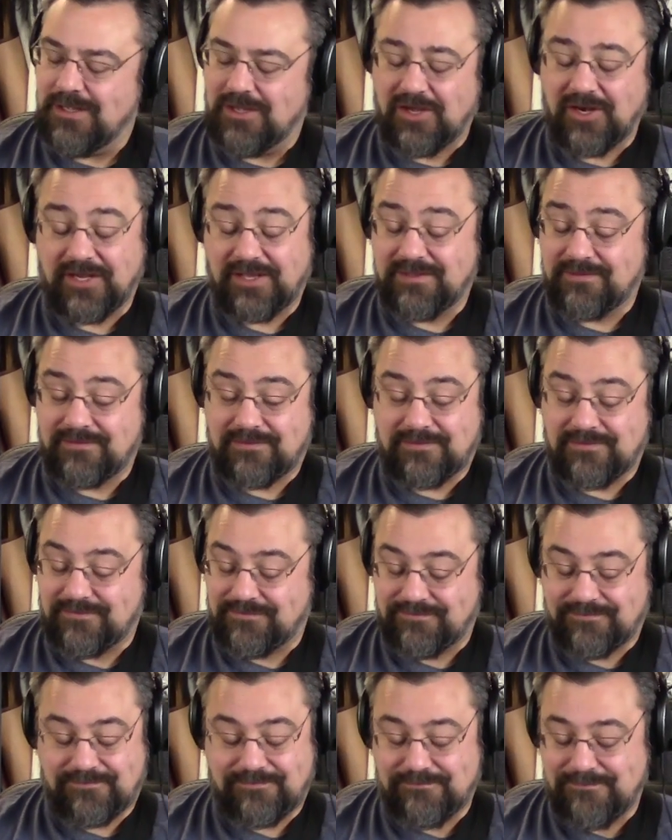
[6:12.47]
a
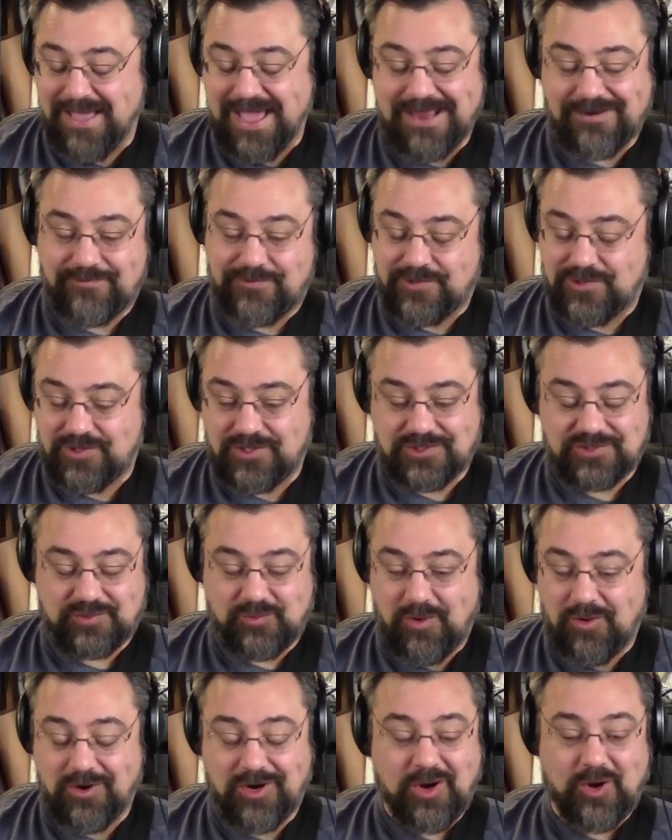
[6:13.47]
matter that
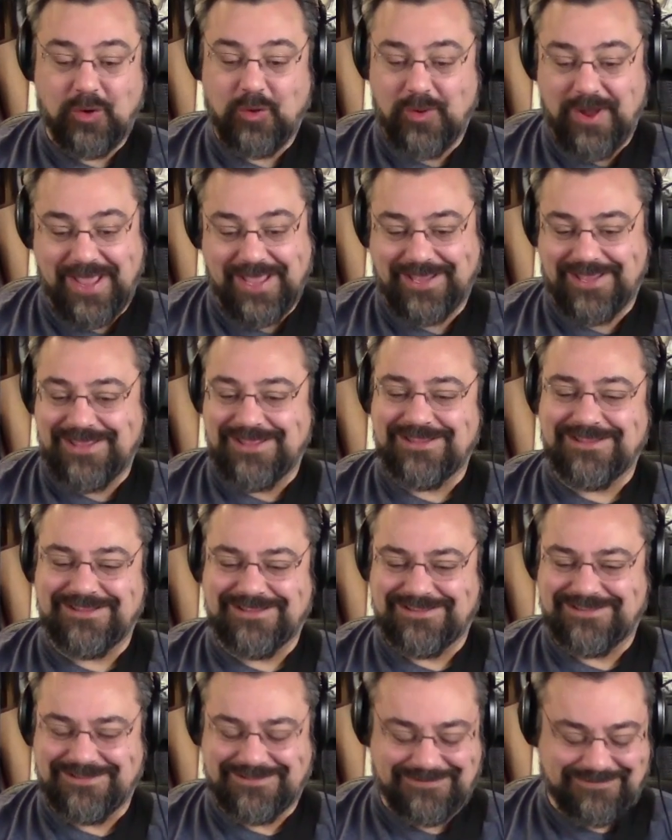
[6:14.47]
just won't go away.
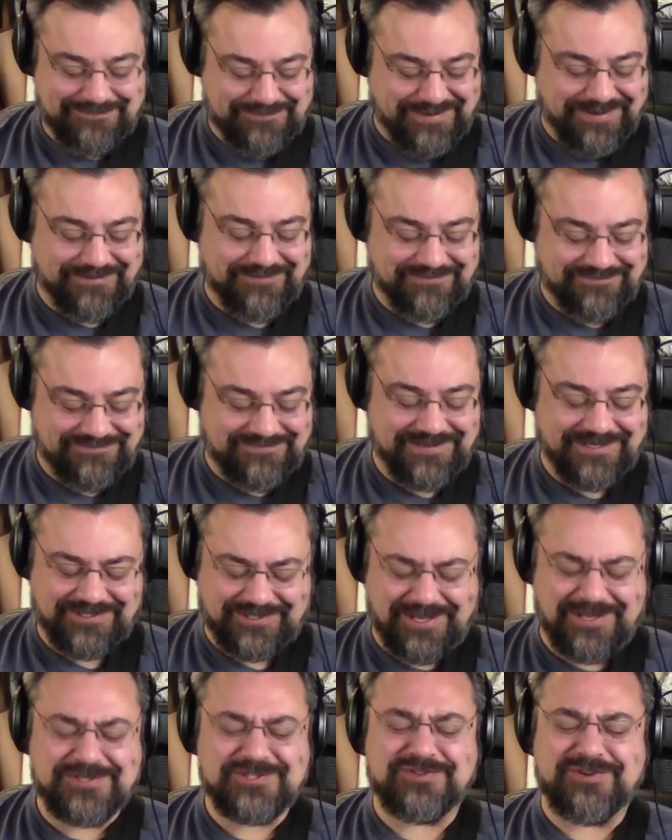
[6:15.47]
But
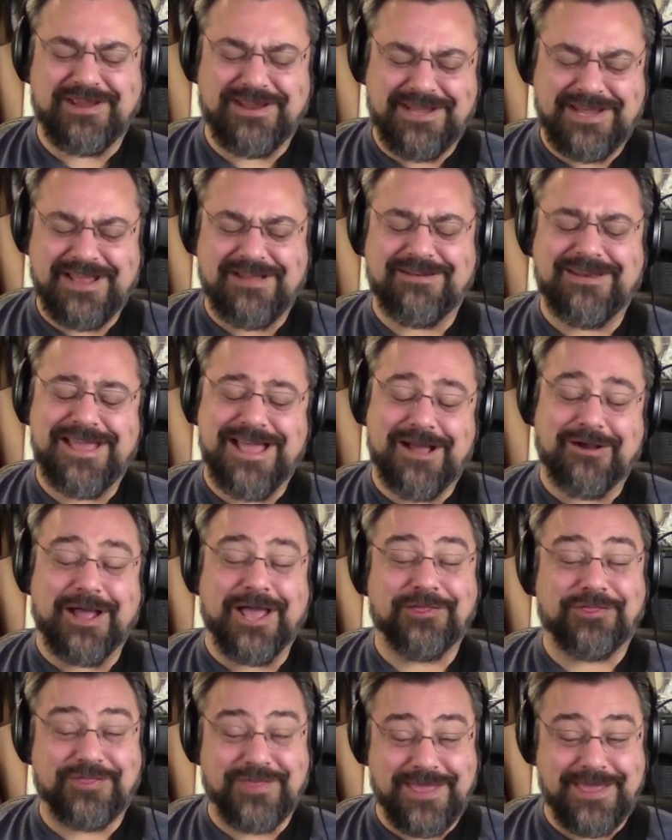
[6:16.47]
it's all straightened out now,
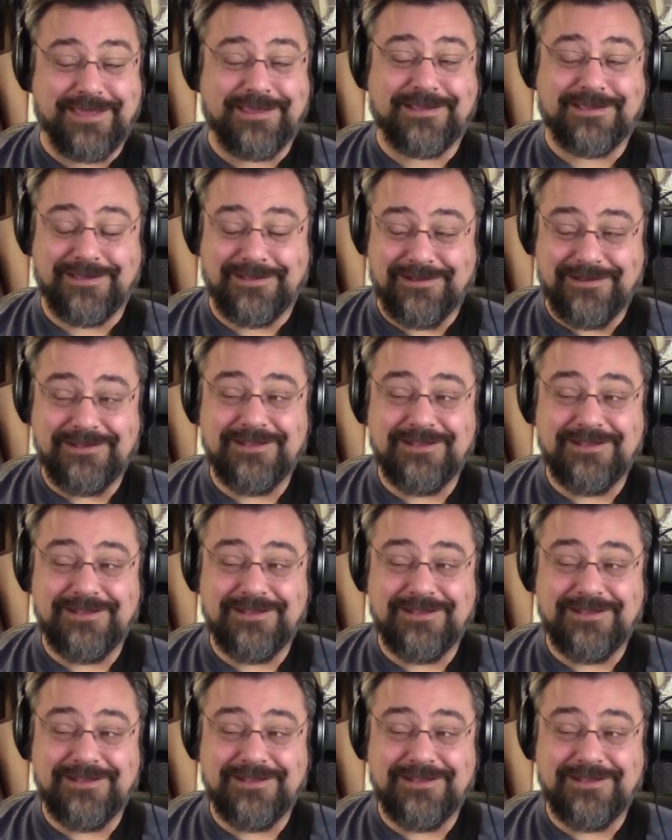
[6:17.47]
I think.